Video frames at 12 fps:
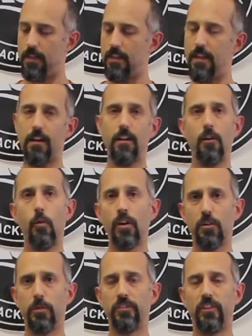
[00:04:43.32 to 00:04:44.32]
area
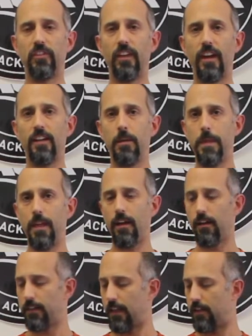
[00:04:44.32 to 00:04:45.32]
where it was designed to be
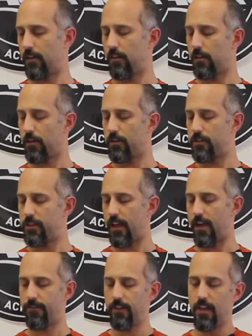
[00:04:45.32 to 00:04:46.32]
held on an ergo
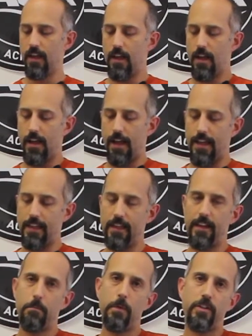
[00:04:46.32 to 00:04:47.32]
shaft, I get
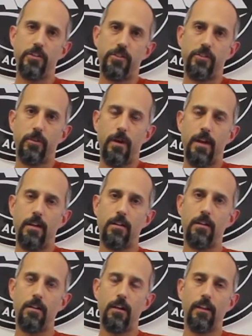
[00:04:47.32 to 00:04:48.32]
a much
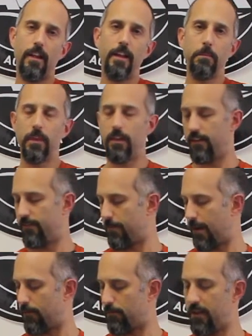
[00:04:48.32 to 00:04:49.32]
straighter alignment of
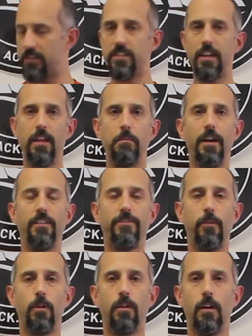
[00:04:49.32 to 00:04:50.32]
my wrist and my
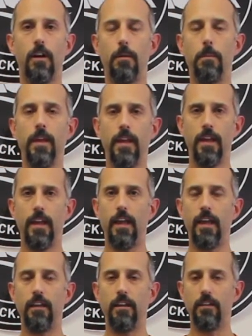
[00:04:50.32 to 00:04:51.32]
forearm.
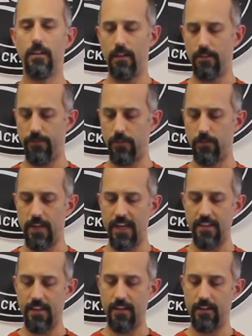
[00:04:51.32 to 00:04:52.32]
And if you
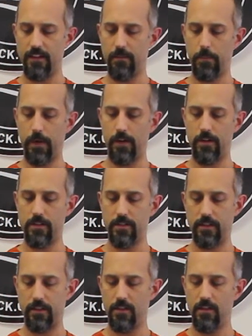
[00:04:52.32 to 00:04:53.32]
take that in
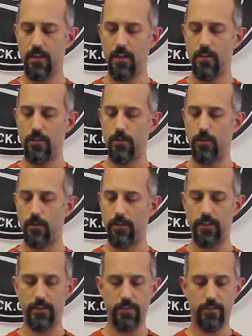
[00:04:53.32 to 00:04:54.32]
comparison to
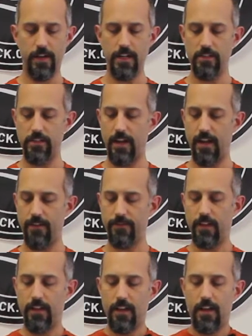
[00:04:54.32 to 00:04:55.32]
holding a straight shaft,
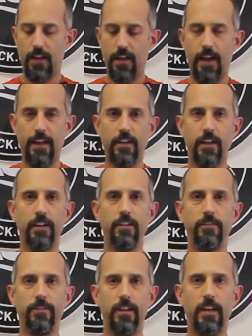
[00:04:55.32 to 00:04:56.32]
I kind
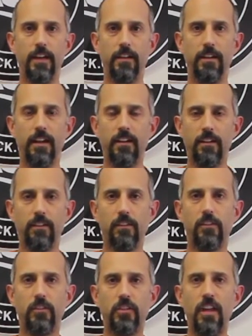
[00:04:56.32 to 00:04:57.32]
of
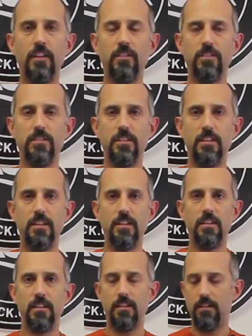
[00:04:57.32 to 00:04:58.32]
changes
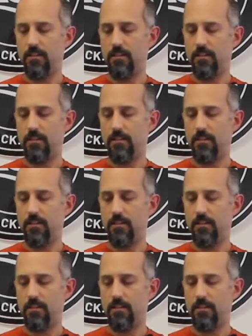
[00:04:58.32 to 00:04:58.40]
the